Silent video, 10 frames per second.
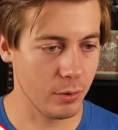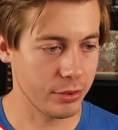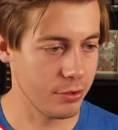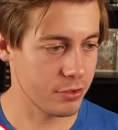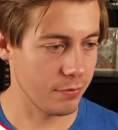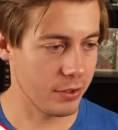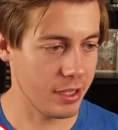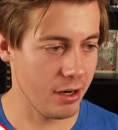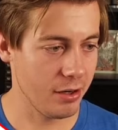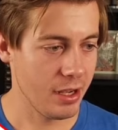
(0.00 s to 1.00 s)
with those over
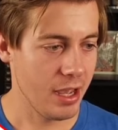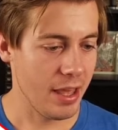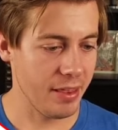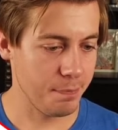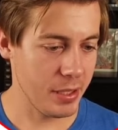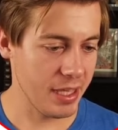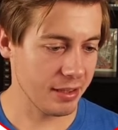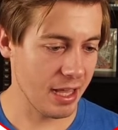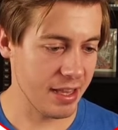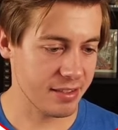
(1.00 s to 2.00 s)
here. And then P
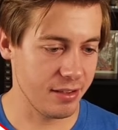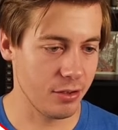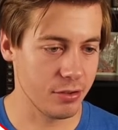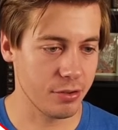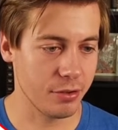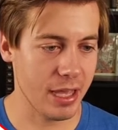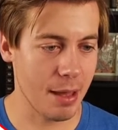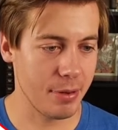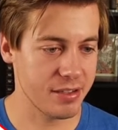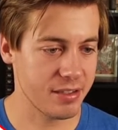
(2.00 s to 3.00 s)
class, and then also
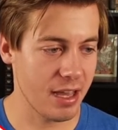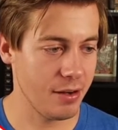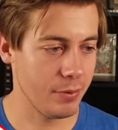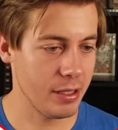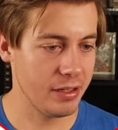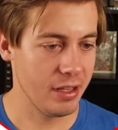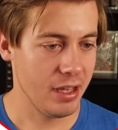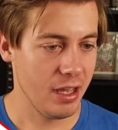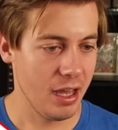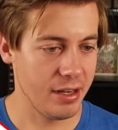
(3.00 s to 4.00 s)
cabin assigned. We had
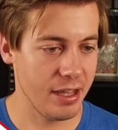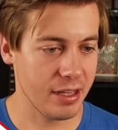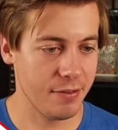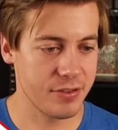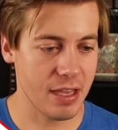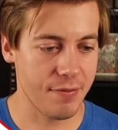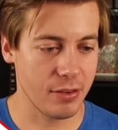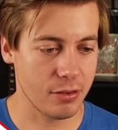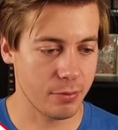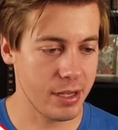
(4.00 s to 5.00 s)
a negative
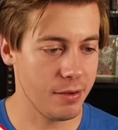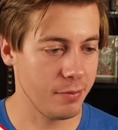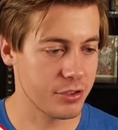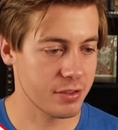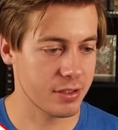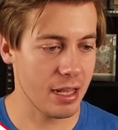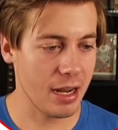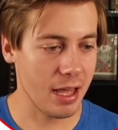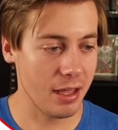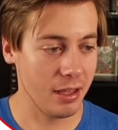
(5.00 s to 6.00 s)
seven point three, which is
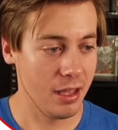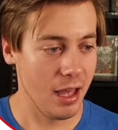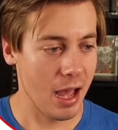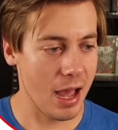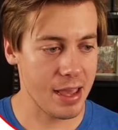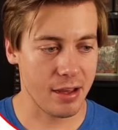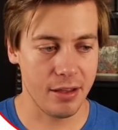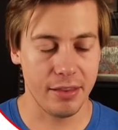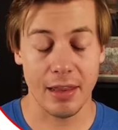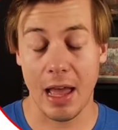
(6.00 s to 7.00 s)
kind of high. high
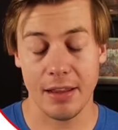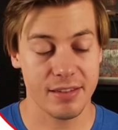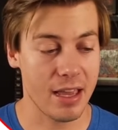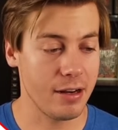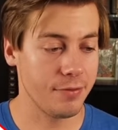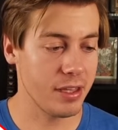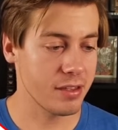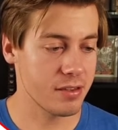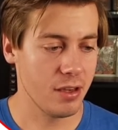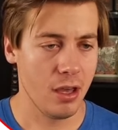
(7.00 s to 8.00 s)
on that side of
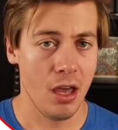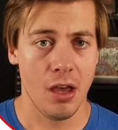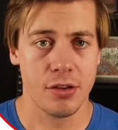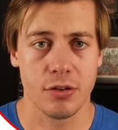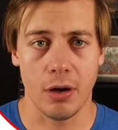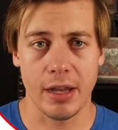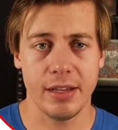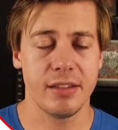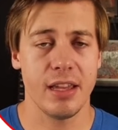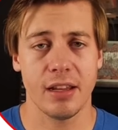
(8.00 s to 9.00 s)
things. So I
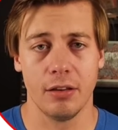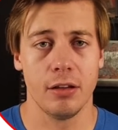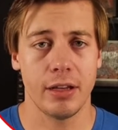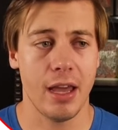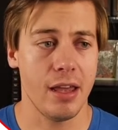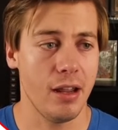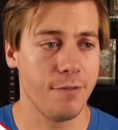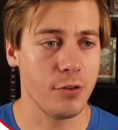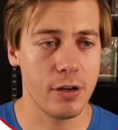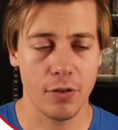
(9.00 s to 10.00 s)
did take a look at
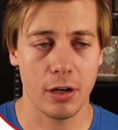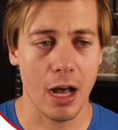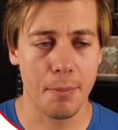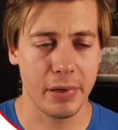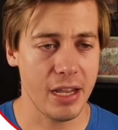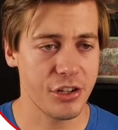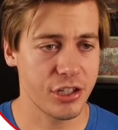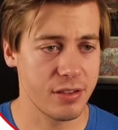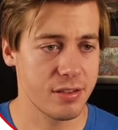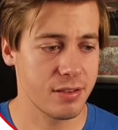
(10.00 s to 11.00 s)
a few different
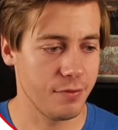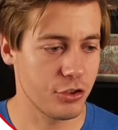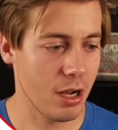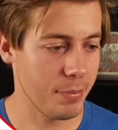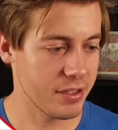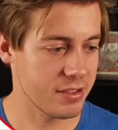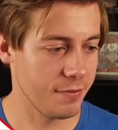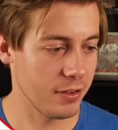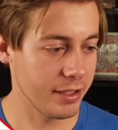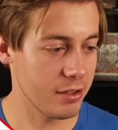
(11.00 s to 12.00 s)
combinations of dropping
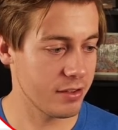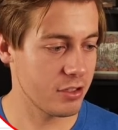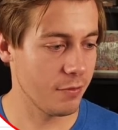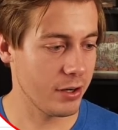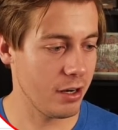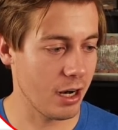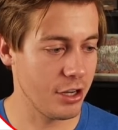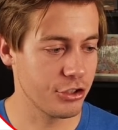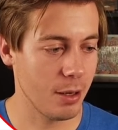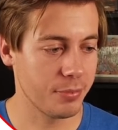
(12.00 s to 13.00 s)
stuff. Like you can see over here,
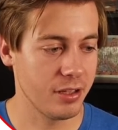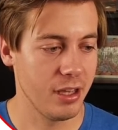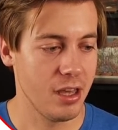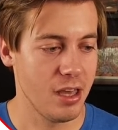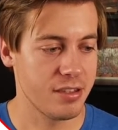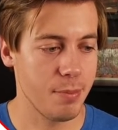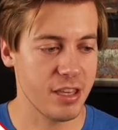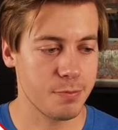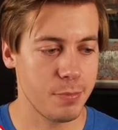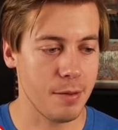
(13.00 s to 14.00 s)
I dropped
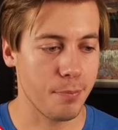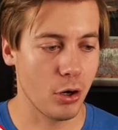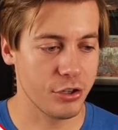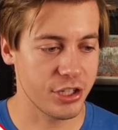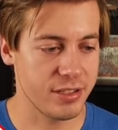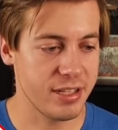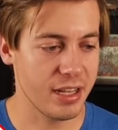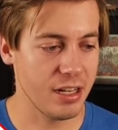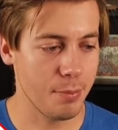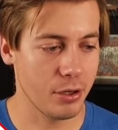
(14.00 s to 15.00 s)
SibSP, Parch, and
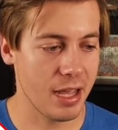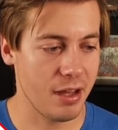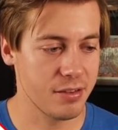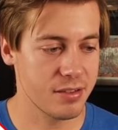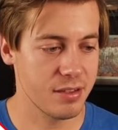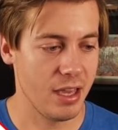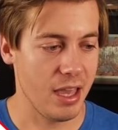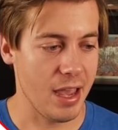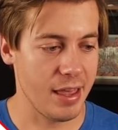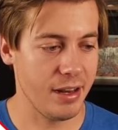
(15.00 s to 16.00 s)
ticket number counts.
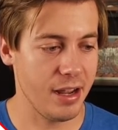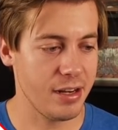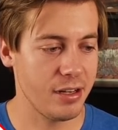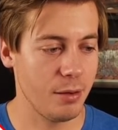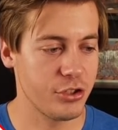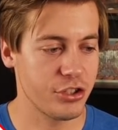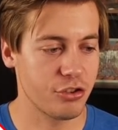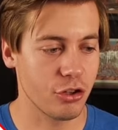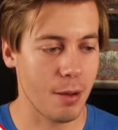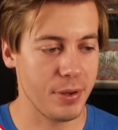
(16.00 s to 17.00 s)
And then I ended up
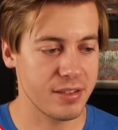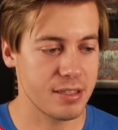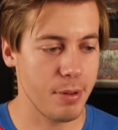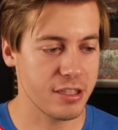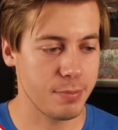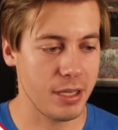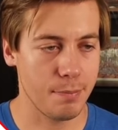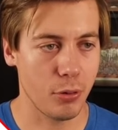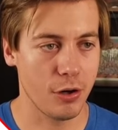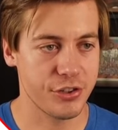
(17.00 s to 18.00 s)
just dropping SibSP
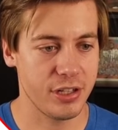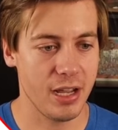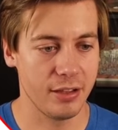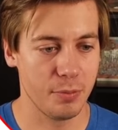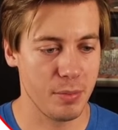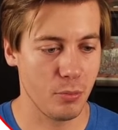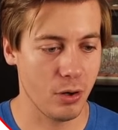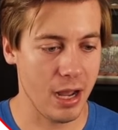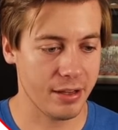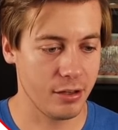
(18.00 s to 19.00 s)
and Parch and had a little bit
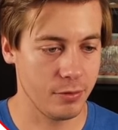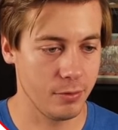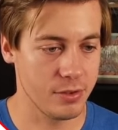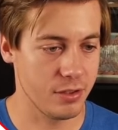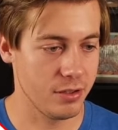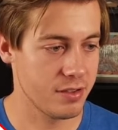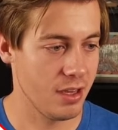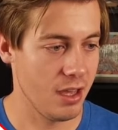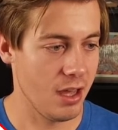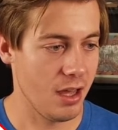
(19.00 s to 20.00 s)
more accurate
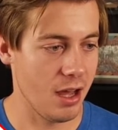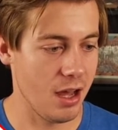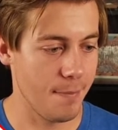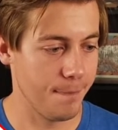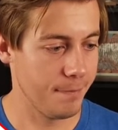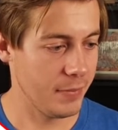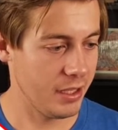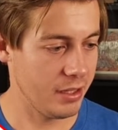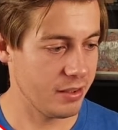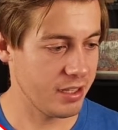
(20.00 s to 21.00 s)
results. Um,
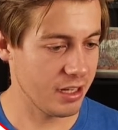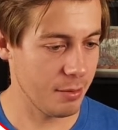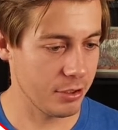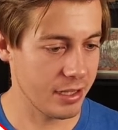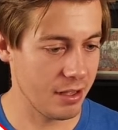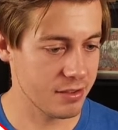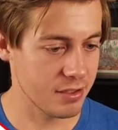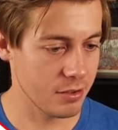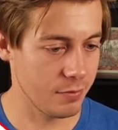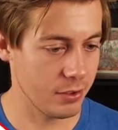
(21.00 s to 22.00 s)
and ticket number
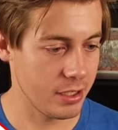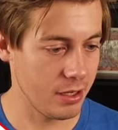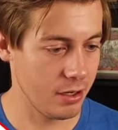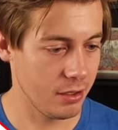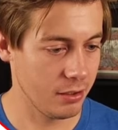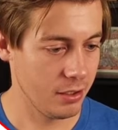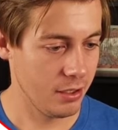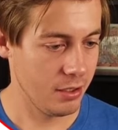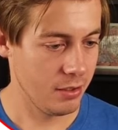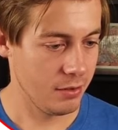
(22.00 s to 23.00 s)
counts is over here,
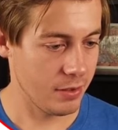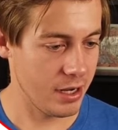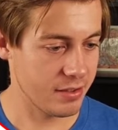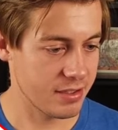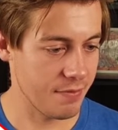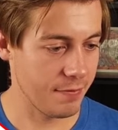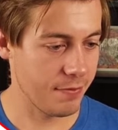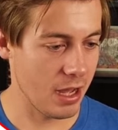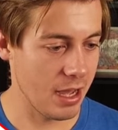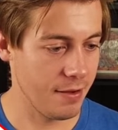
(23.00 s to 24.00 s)
right? seven
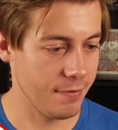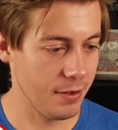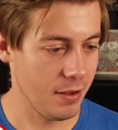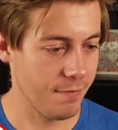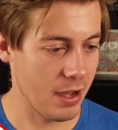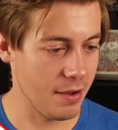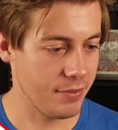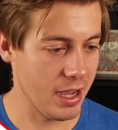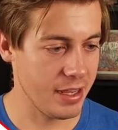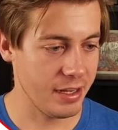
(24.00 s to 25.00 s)
point five, five
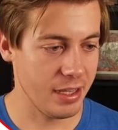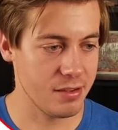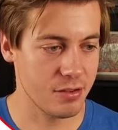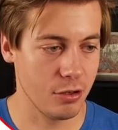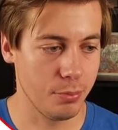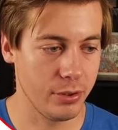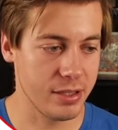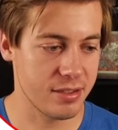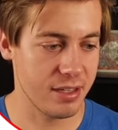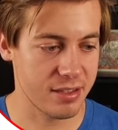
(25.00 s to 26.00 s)
point nine, and zero
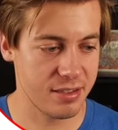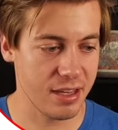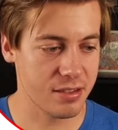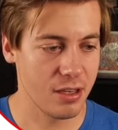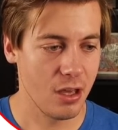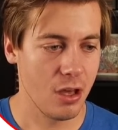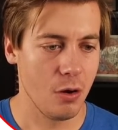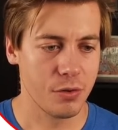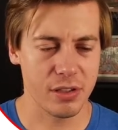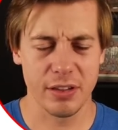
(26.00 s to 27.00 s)
point six six,
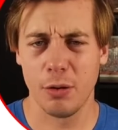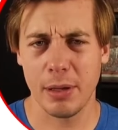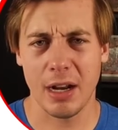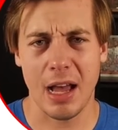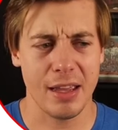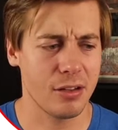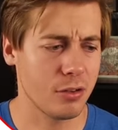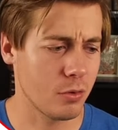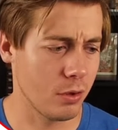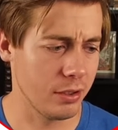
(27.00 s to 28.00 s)
which is a little bit of high
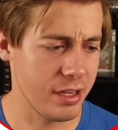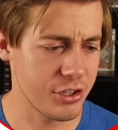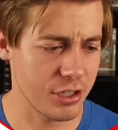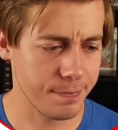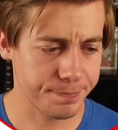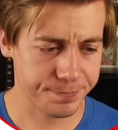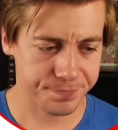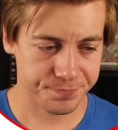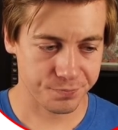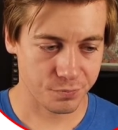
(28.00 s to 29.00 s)
correlation,
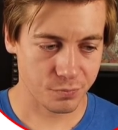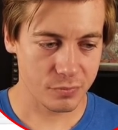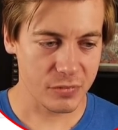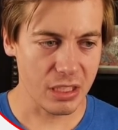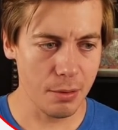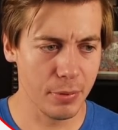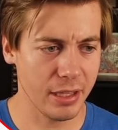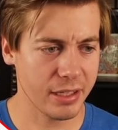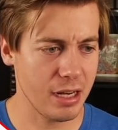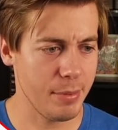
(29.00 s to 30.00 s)

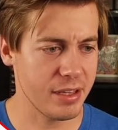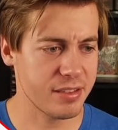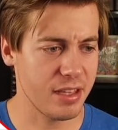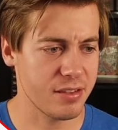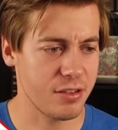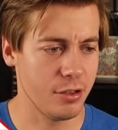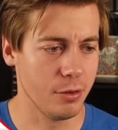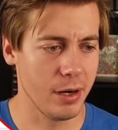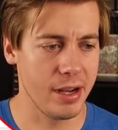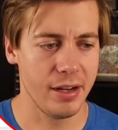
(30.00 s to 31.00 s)
but that kind of makes sense
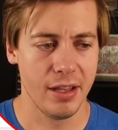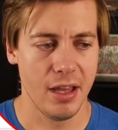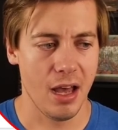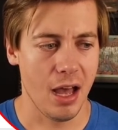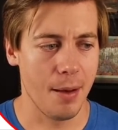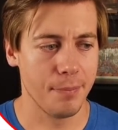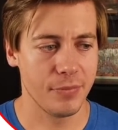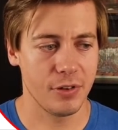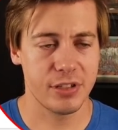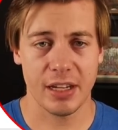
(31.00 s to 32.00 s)
too, right?
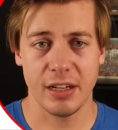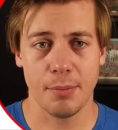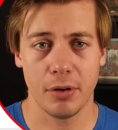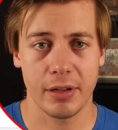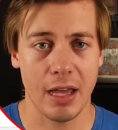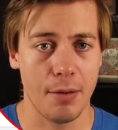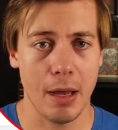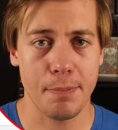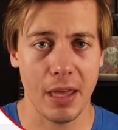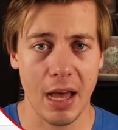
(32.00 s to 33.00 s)
Um, your ticket number count
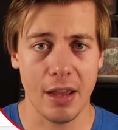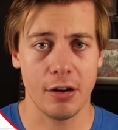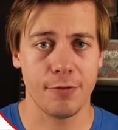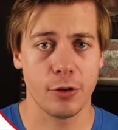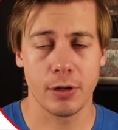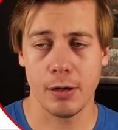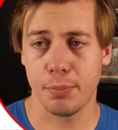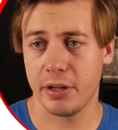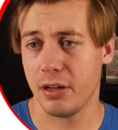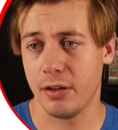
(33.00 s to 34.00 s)
might be higher if you're going to
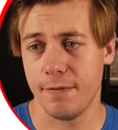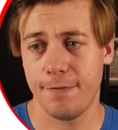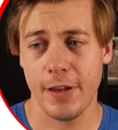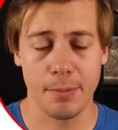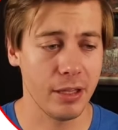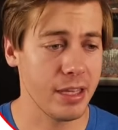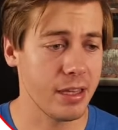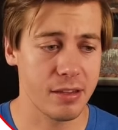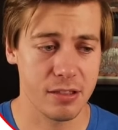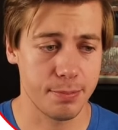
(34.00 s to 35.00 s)
bring on
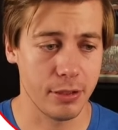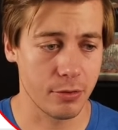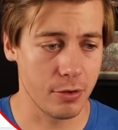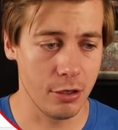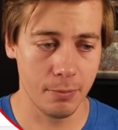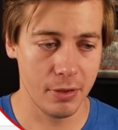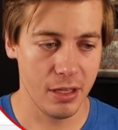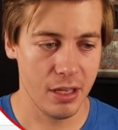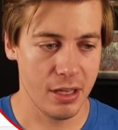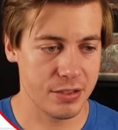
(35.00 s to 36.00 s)
family and split a room.
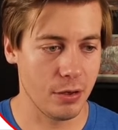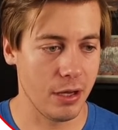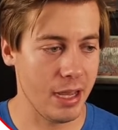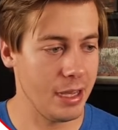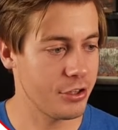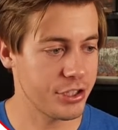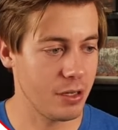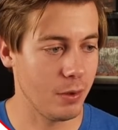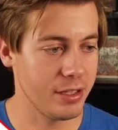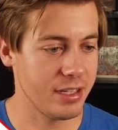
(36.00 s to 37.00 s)
So I
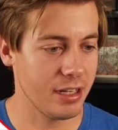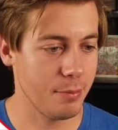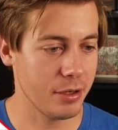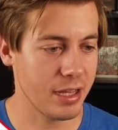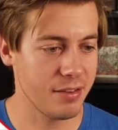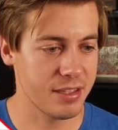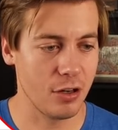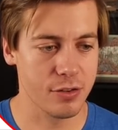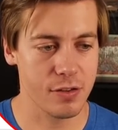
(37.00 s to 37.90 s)
understand why ticket number counts and